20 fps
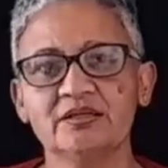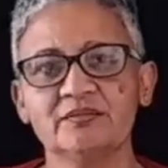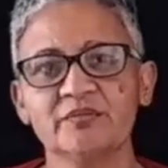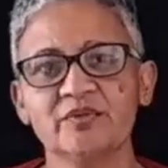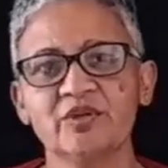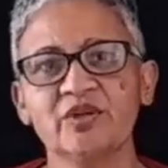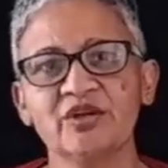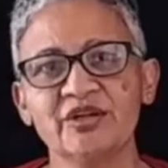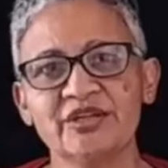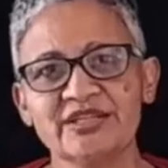
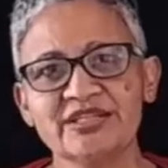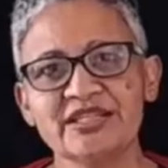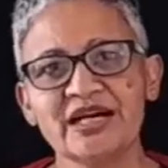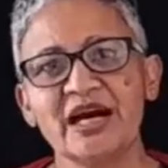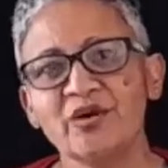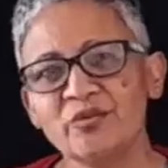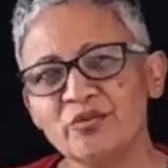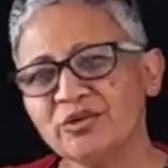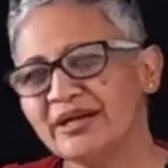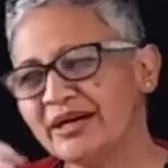colleagues,
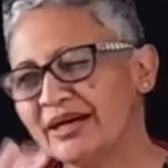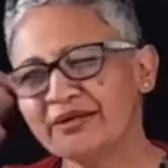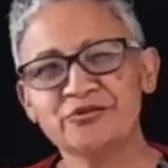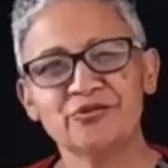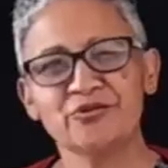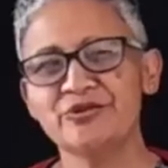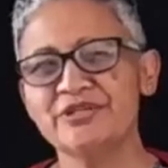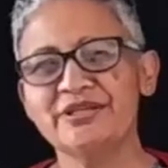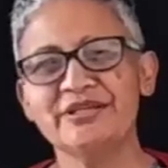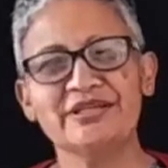I would like to
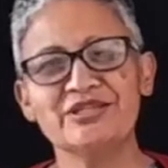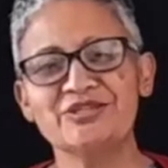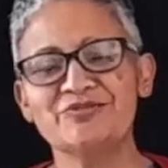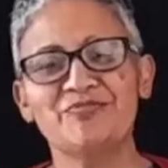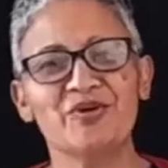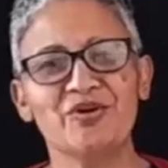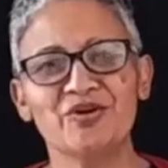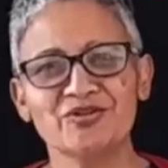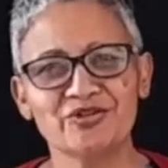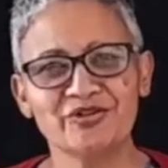think is
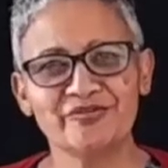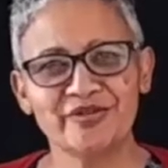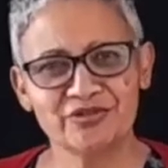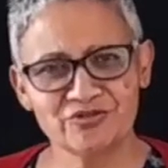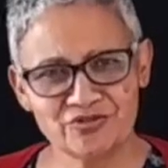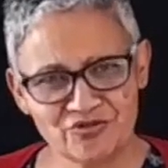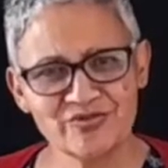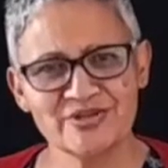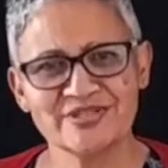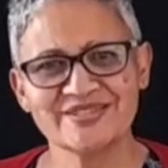part of
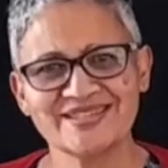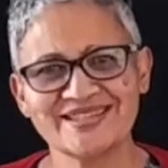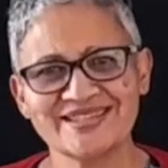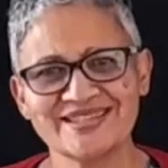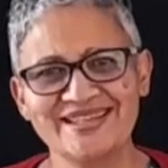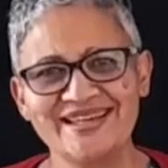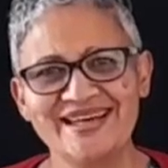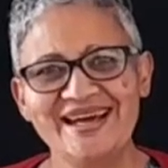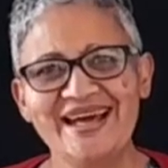our twist.